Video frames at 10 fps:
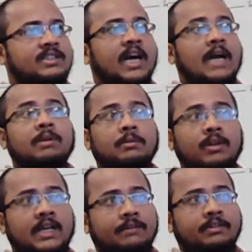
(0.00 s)

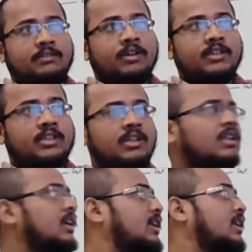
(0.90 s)
hyperbolic activation
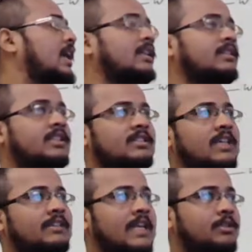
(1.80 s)
function. And this
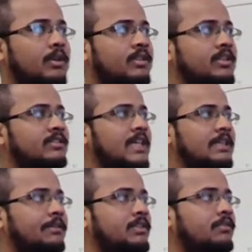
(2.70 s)

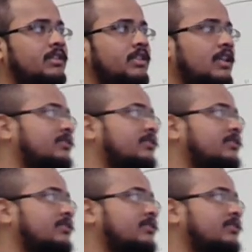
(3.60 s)
activation function